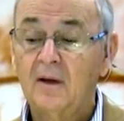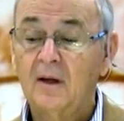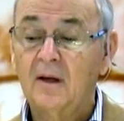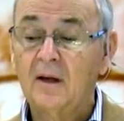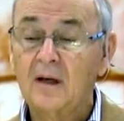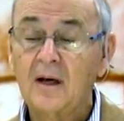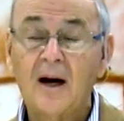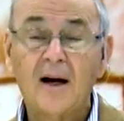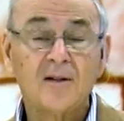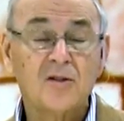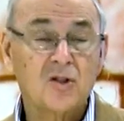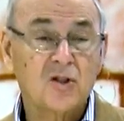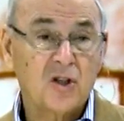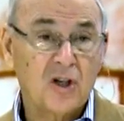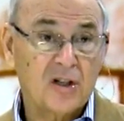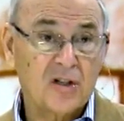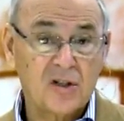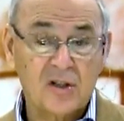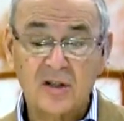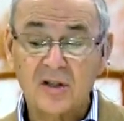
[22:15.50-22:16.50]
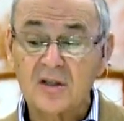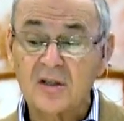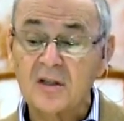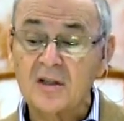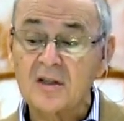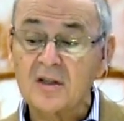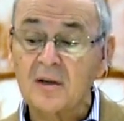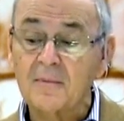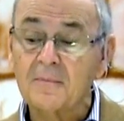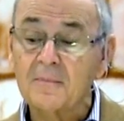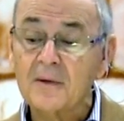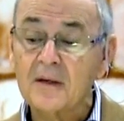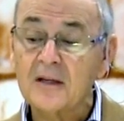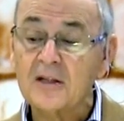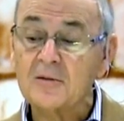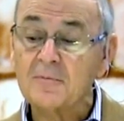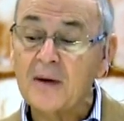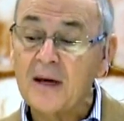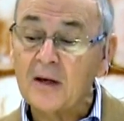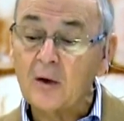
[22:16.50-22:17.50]
in God's justice system
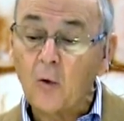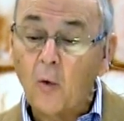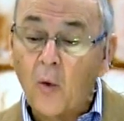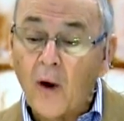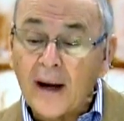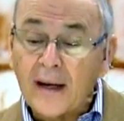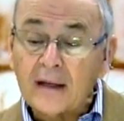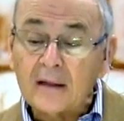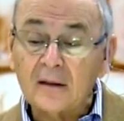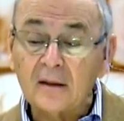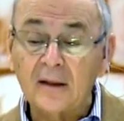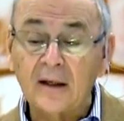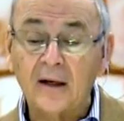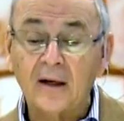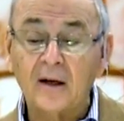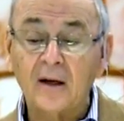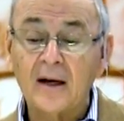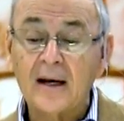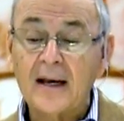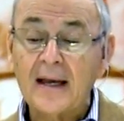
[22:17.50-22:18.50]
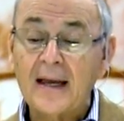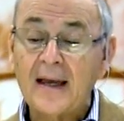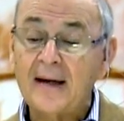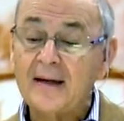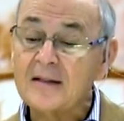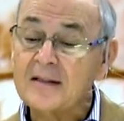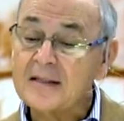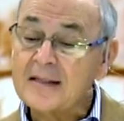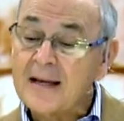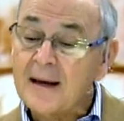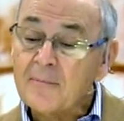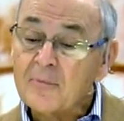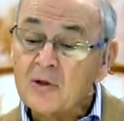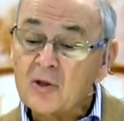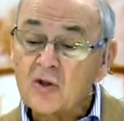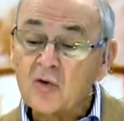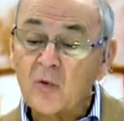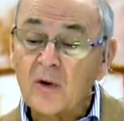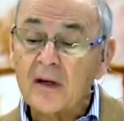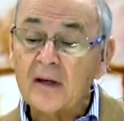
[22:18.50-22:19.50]
is made quite clear and it's
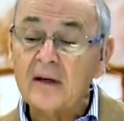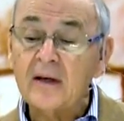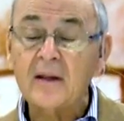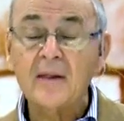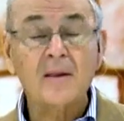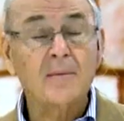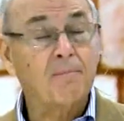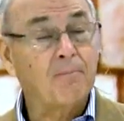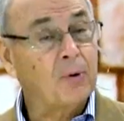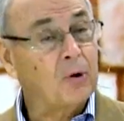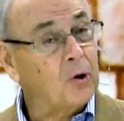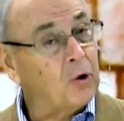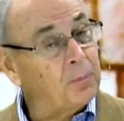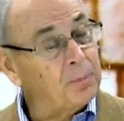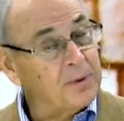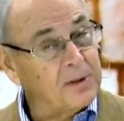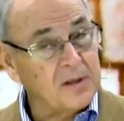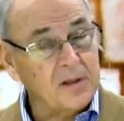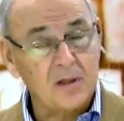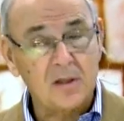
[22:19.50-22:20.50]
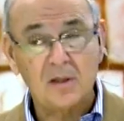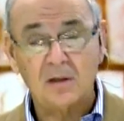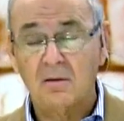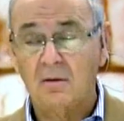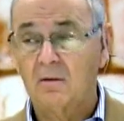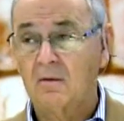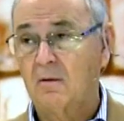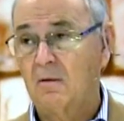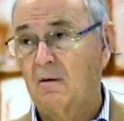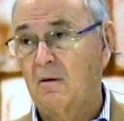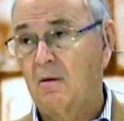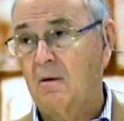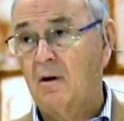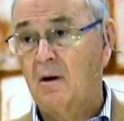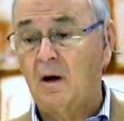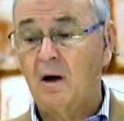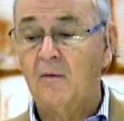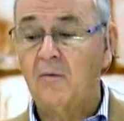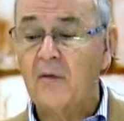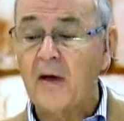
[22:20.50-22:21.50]
demonstrated in the purpose
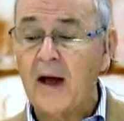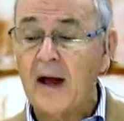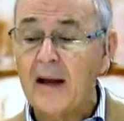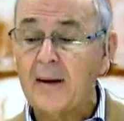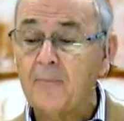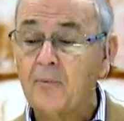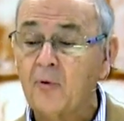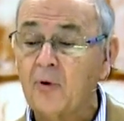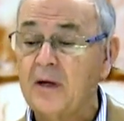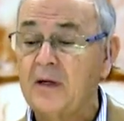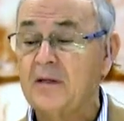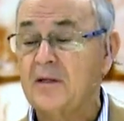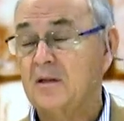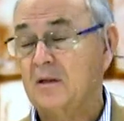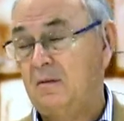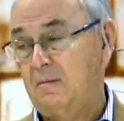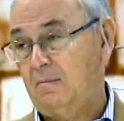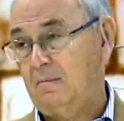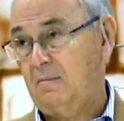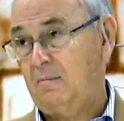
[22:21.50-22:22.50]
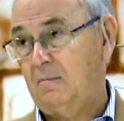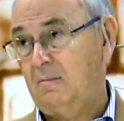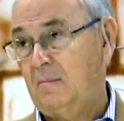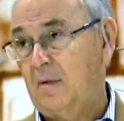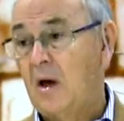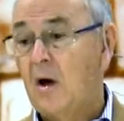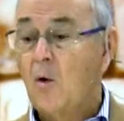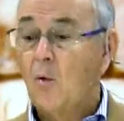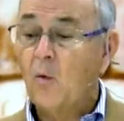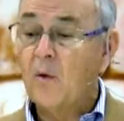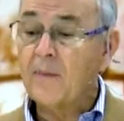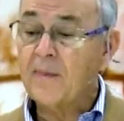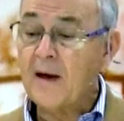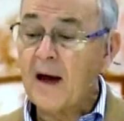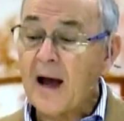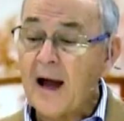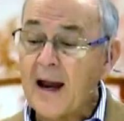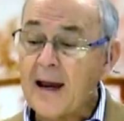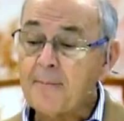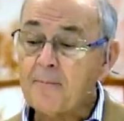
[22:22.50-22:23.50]
of the high priest. When
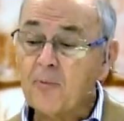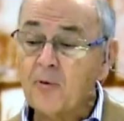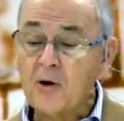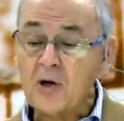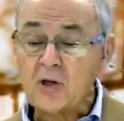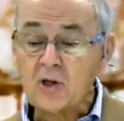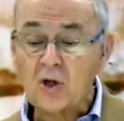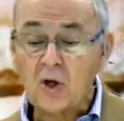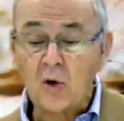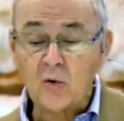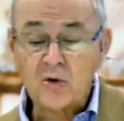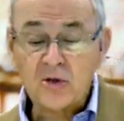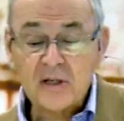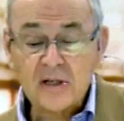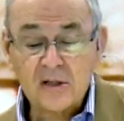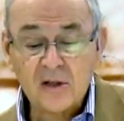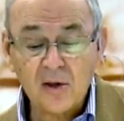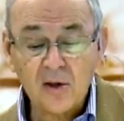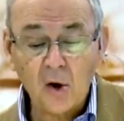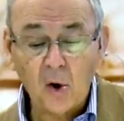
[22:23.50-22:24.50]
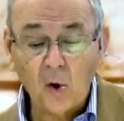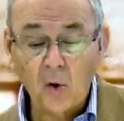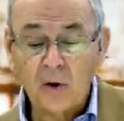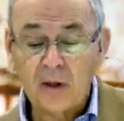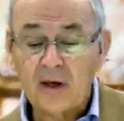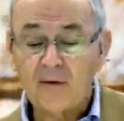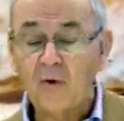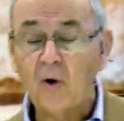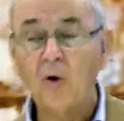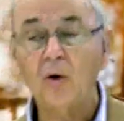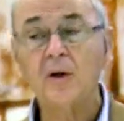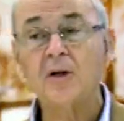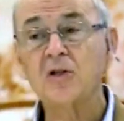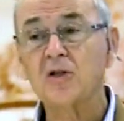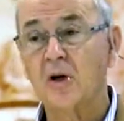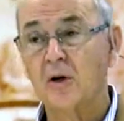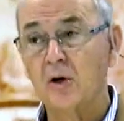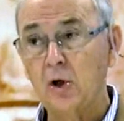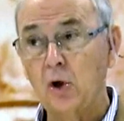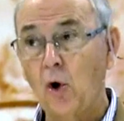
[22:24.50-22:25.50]
the high priest goes into the Holy of
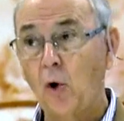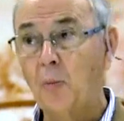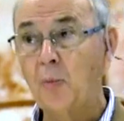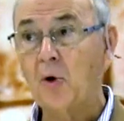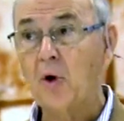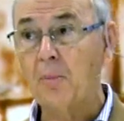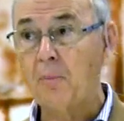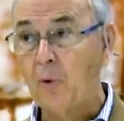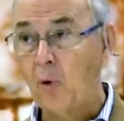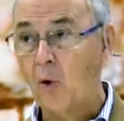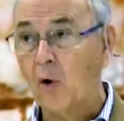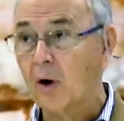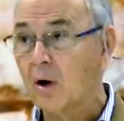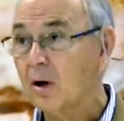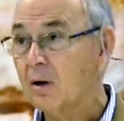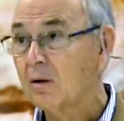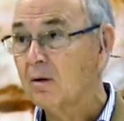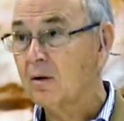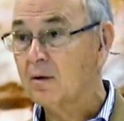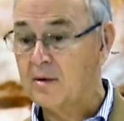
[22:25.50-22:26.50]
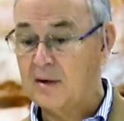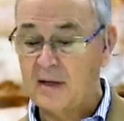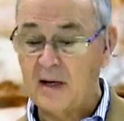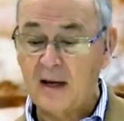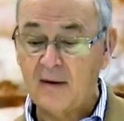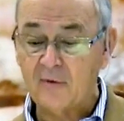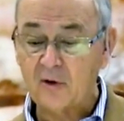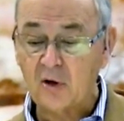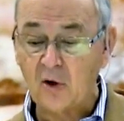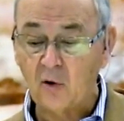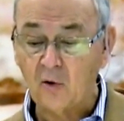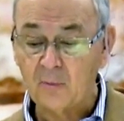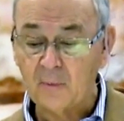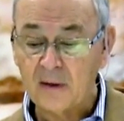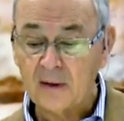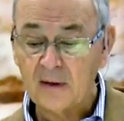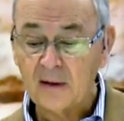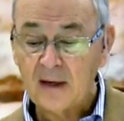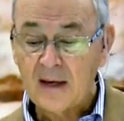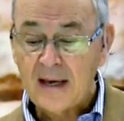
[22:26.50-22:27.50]
Holies on Yom Kippur, the Day of
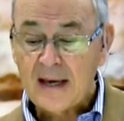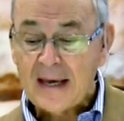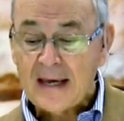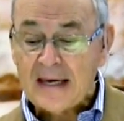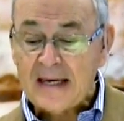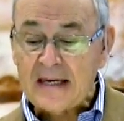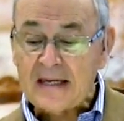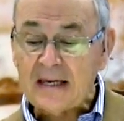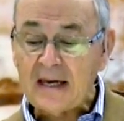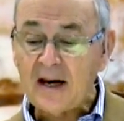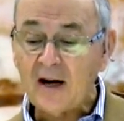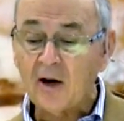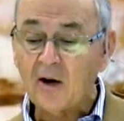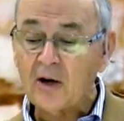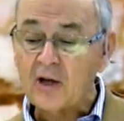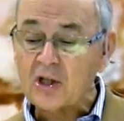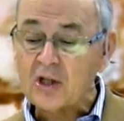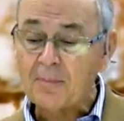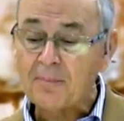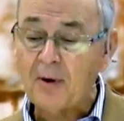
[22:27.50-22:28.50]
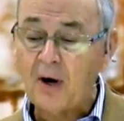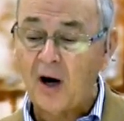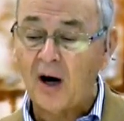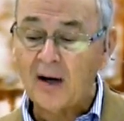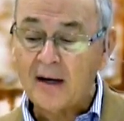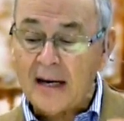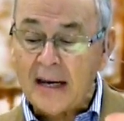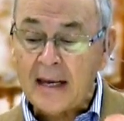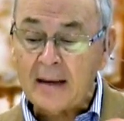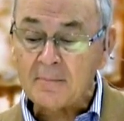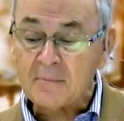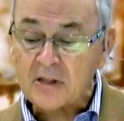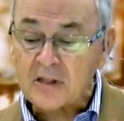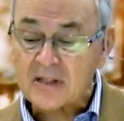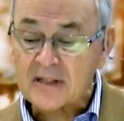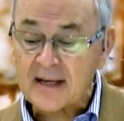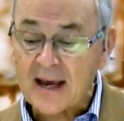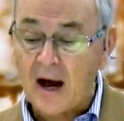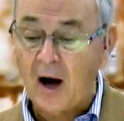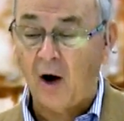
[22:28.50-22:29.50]
Atonement, he carries upon
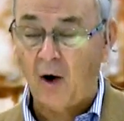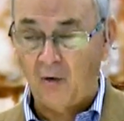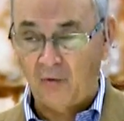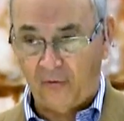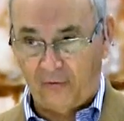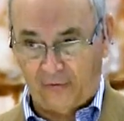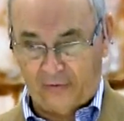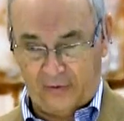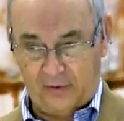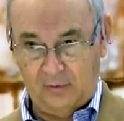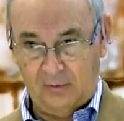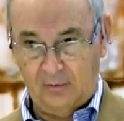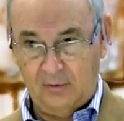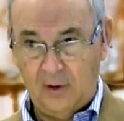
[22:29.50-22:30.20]
himself